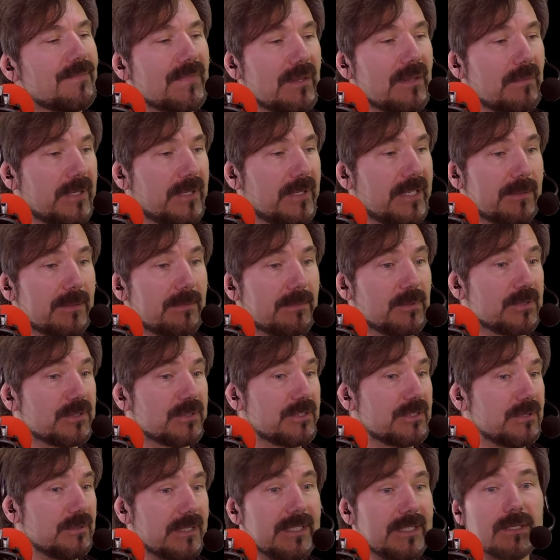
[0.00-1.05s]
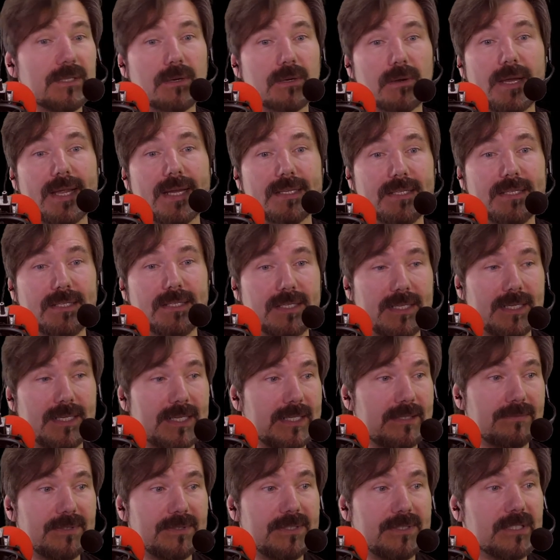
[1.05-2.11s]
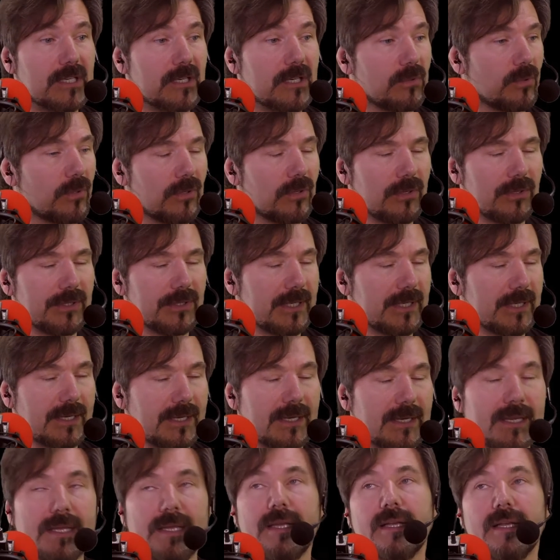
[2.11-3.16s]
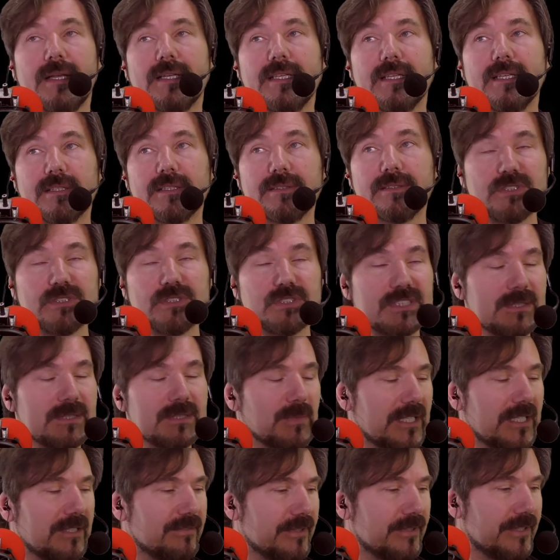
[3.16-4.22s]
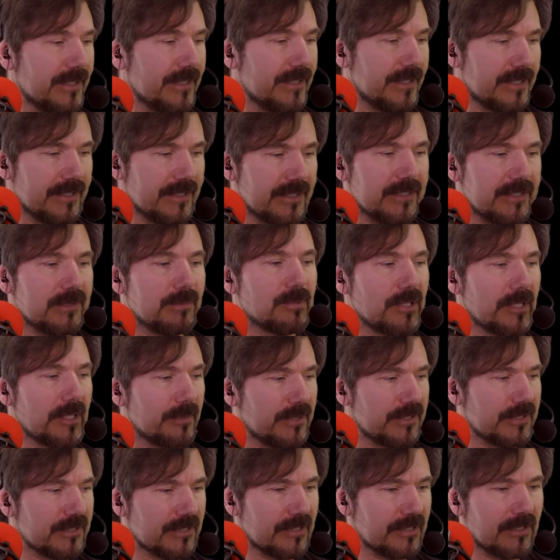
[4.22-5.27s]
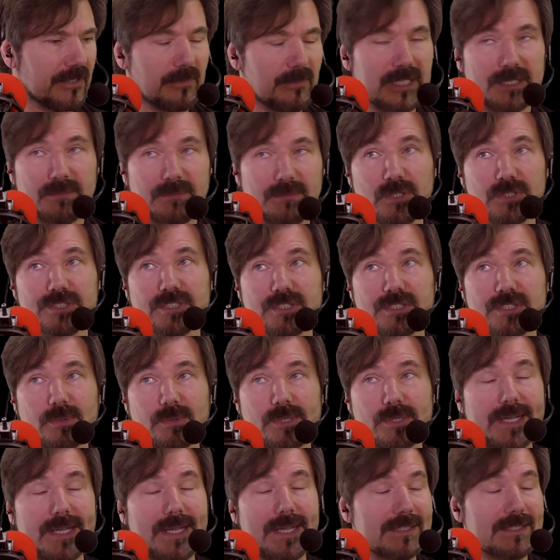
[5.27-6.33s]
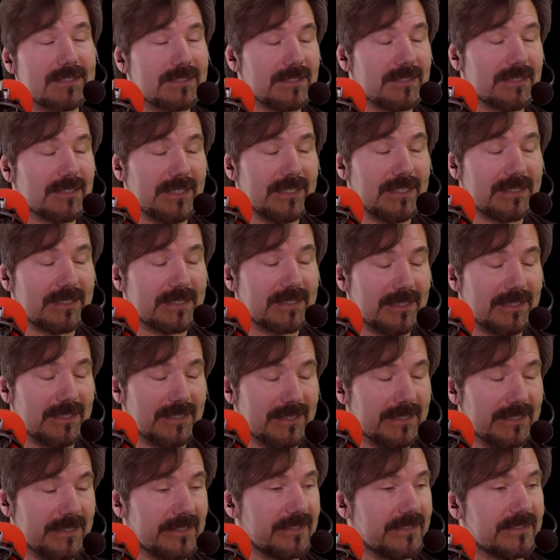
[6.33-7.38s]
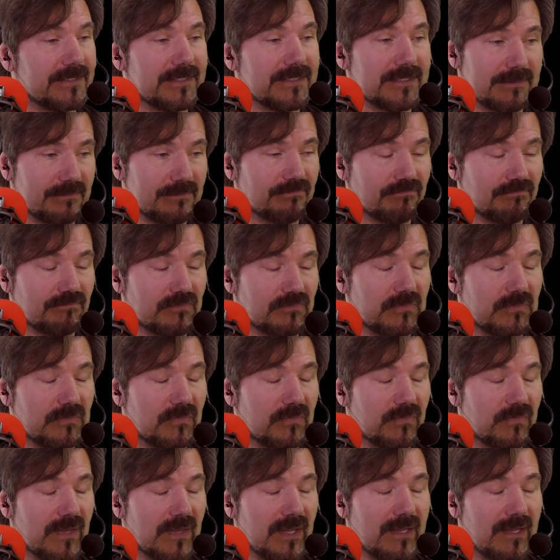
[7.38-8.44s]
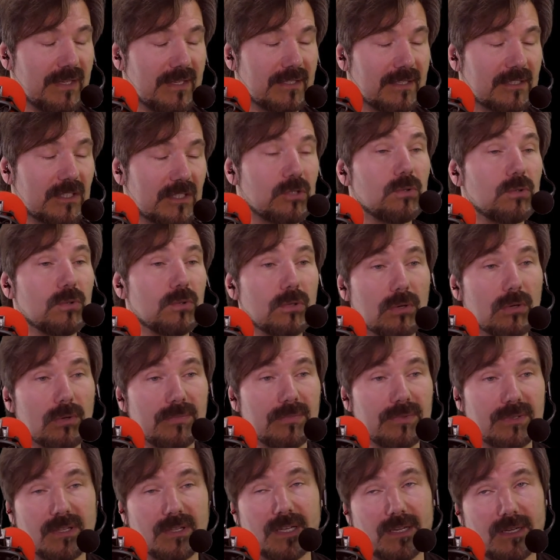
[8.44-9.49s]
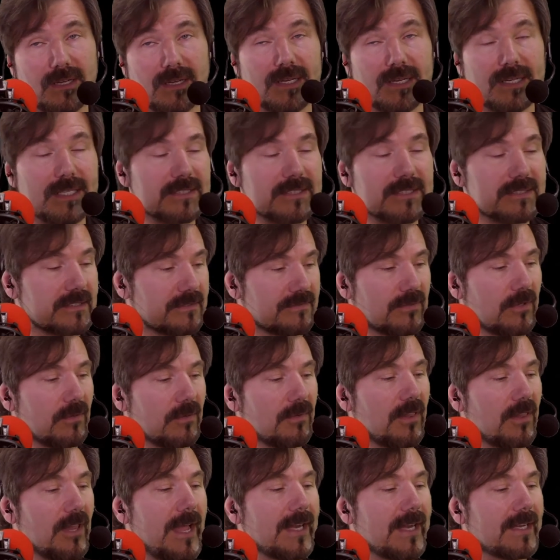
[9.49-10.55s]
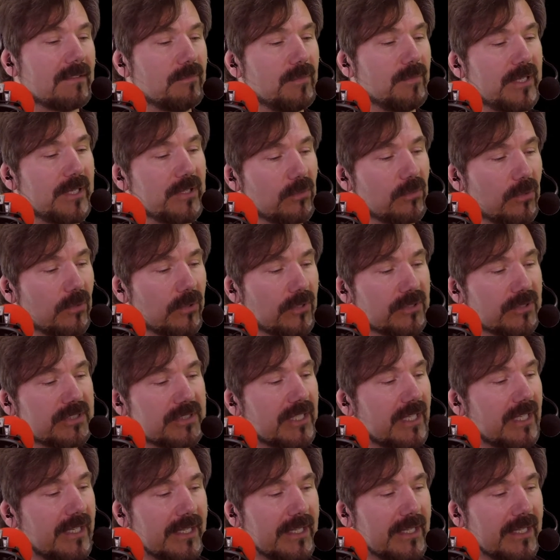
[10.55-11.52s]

be able to interact in a VR world. And you know, if you see my video, you probably saw my emotional reaction. It is cool, I guess, for lack of better words.